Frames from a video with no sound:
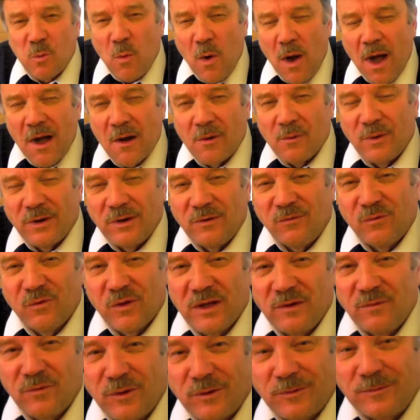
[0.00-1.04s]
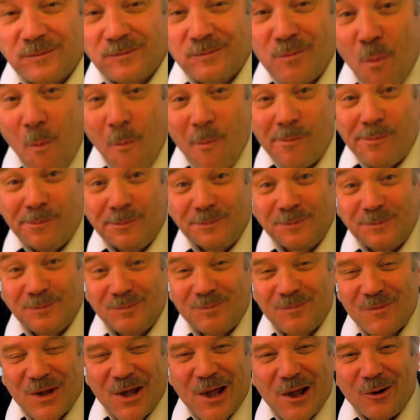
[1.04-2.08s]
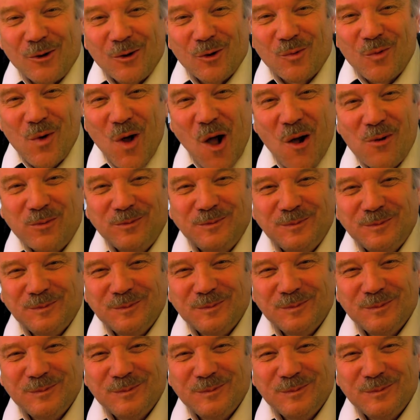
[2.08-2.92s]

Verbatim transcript: Wow, what a flavor. Can't go wrong.